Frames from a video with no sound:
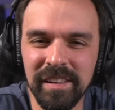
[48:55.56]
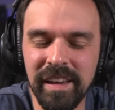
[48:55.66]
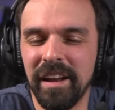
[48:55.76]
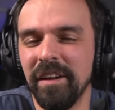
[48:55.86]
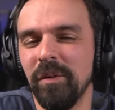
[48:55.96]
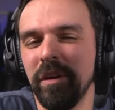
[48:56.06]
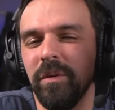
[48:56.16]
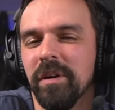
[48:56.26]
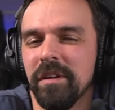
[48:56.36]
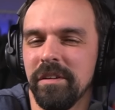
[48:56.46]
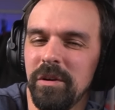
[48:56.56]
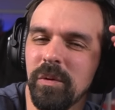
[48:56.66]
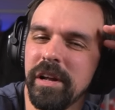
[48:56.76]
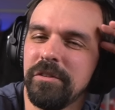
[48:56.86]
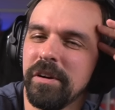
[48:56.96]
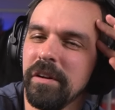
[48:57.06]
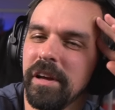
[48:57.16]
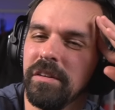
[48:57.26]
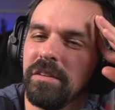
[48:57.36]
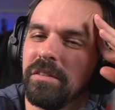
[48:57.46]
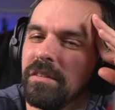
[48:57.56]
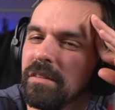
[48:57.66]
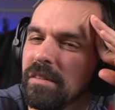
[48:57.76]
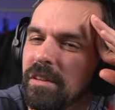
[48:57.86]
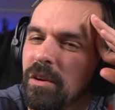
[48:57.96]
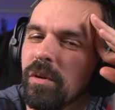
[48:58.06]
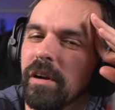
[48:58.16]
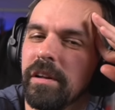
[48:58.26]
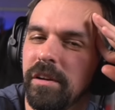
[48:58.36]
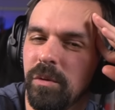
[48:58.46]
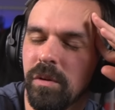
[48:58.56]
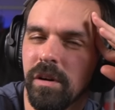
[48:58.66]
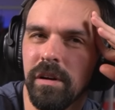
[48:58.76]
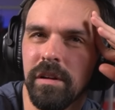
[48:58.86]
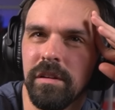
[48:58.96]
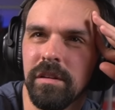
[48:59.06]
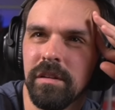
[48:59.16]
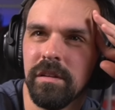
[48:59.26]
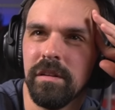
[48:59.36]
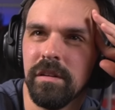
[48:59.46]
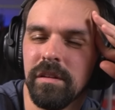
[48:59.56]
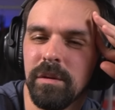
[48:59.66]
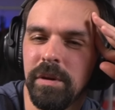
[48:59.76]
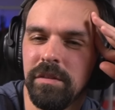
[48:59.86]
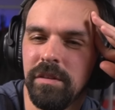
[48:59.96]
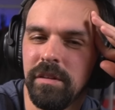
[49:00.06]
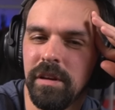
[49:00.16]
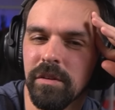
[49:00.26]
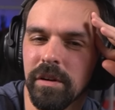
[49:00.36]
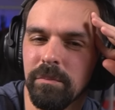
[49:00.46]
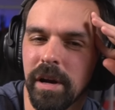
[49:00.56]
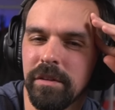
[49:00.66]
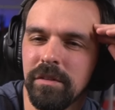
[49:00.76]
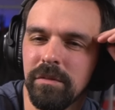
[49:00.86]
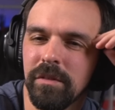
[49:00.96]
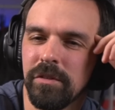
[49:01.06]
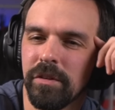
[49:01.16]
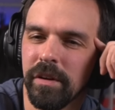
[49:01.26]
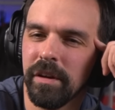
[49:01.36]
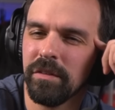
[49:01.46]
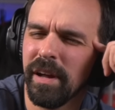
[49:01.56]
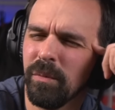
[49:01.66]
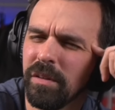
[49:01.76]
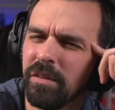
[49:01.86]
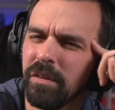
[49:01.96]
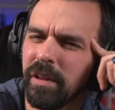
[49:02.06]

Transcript: Yeah, I don't know. Well, you weren't at Trail Days. You were on the PCT during their trail days that I went to